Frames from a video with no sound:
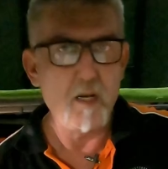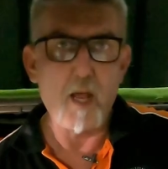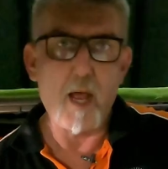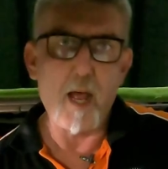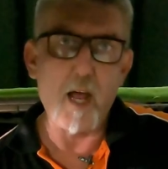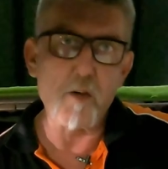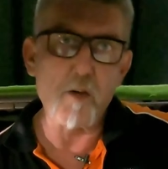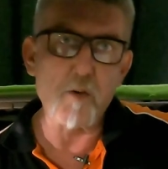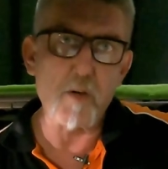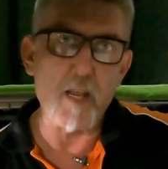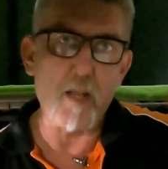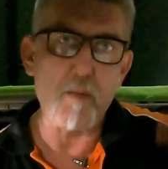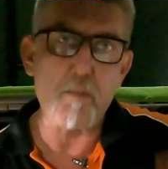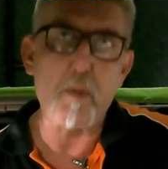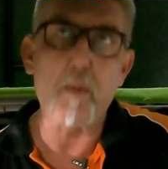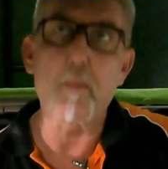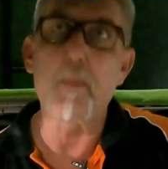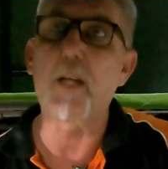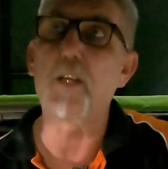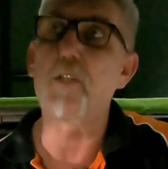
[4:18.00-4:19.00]
100
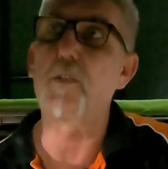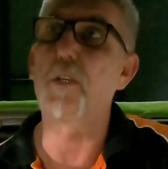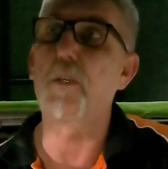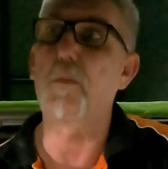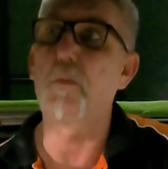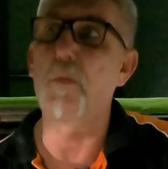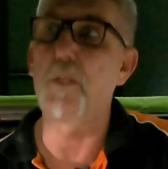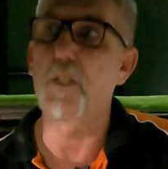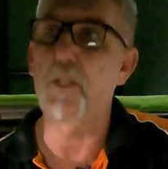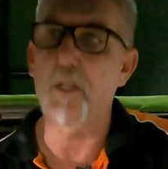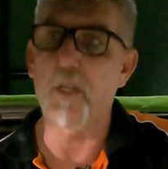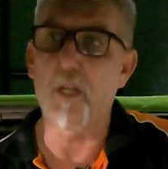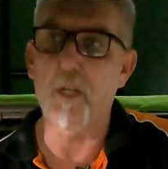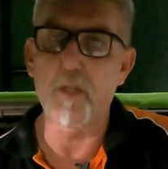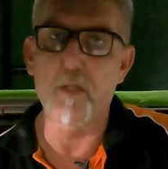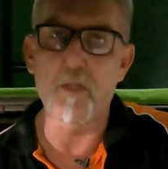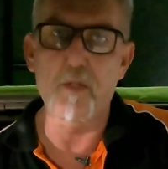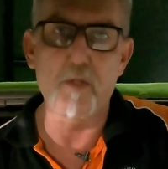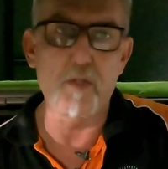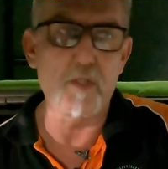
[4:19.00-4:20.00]
amp battery, which
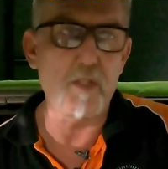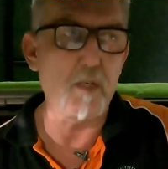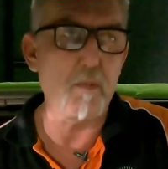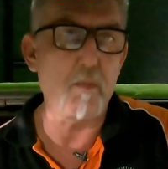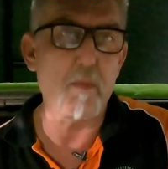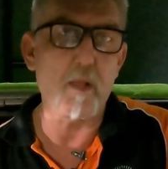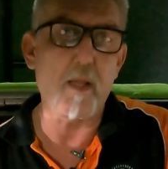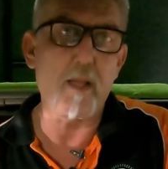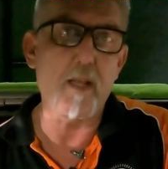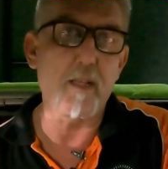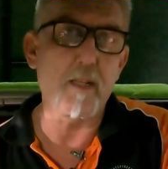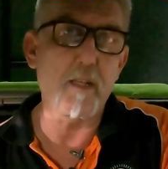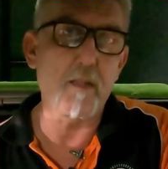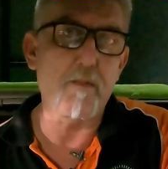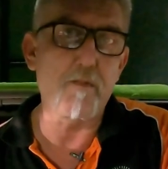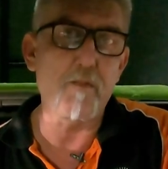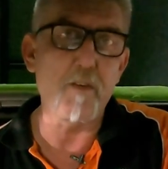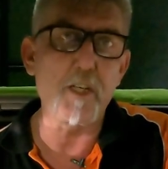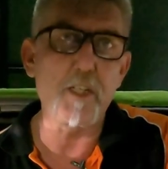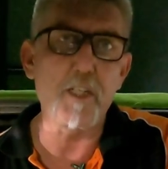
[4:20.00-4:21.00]
suits him, and the
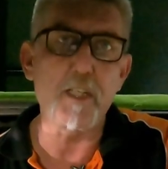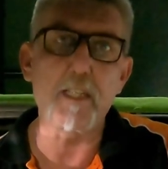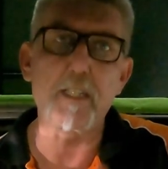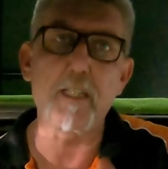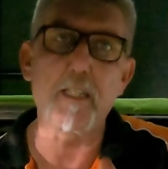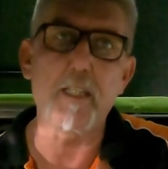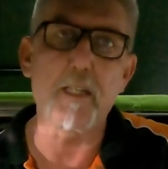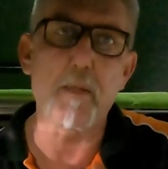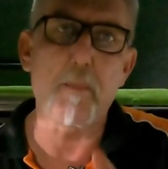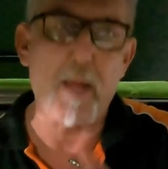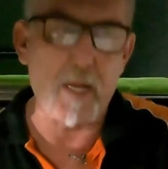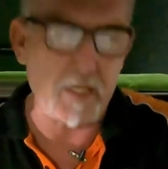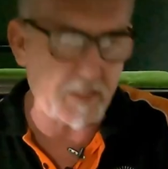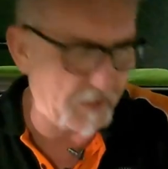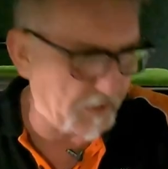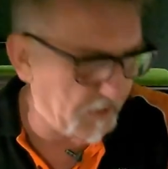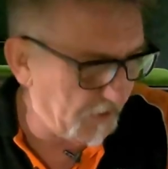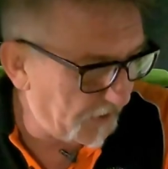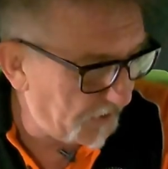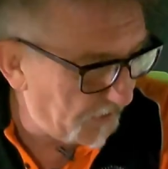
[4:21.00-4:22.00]
fridge is in the back
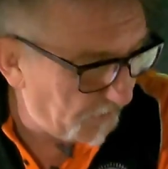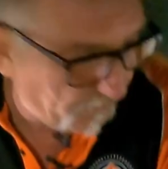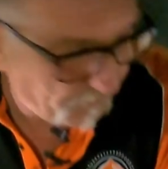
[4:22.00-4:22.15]
seat.